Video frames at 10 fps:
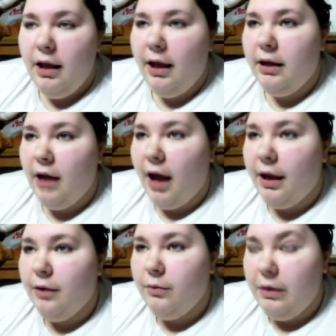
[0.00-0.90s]
And I
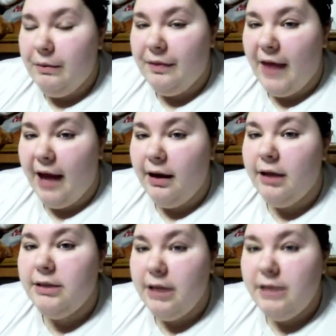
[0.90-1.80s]
agree with that.
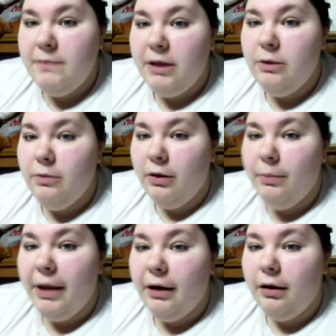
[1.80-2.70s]
It does make you look
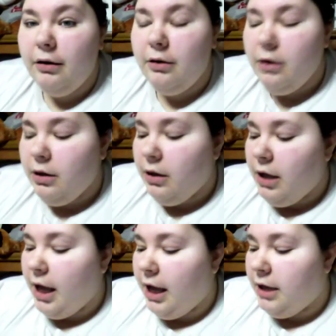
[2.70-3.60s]
bigger.
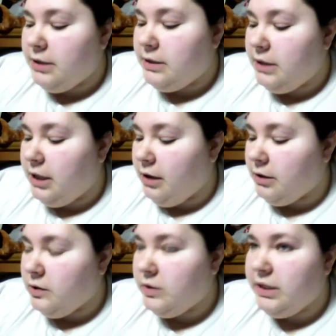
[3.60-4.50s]
And he
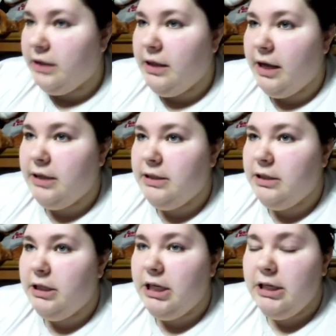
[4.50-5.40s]
also said that
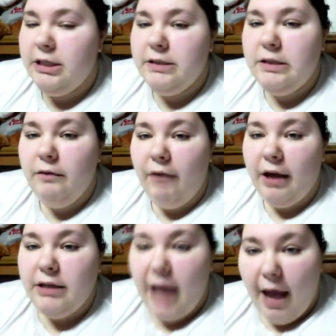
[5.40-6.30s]
he needs to
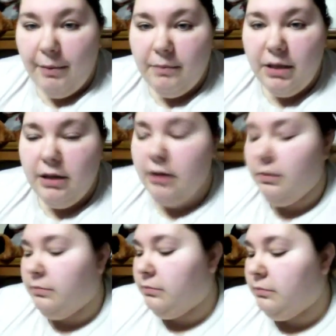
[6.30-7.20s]
find a happy
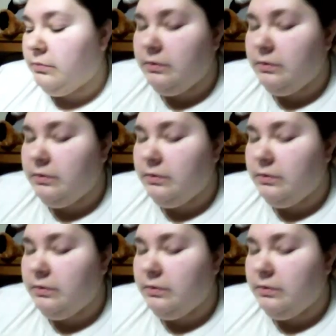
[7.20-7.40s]
medium